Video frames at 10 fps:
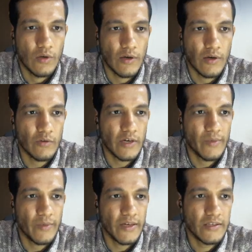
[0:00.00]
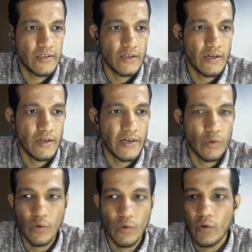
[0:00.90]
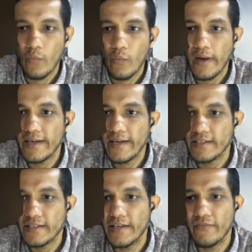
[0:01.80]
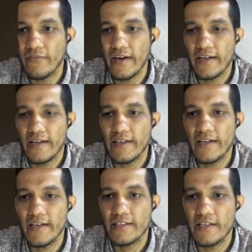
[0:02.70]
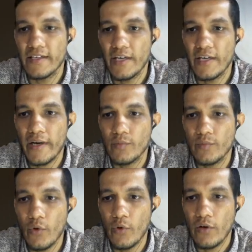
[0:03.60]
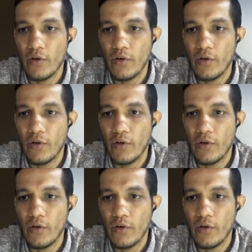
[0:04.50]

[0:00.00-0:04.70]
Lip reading: Outer diameter is D2. While it is different, here it is D1 is more.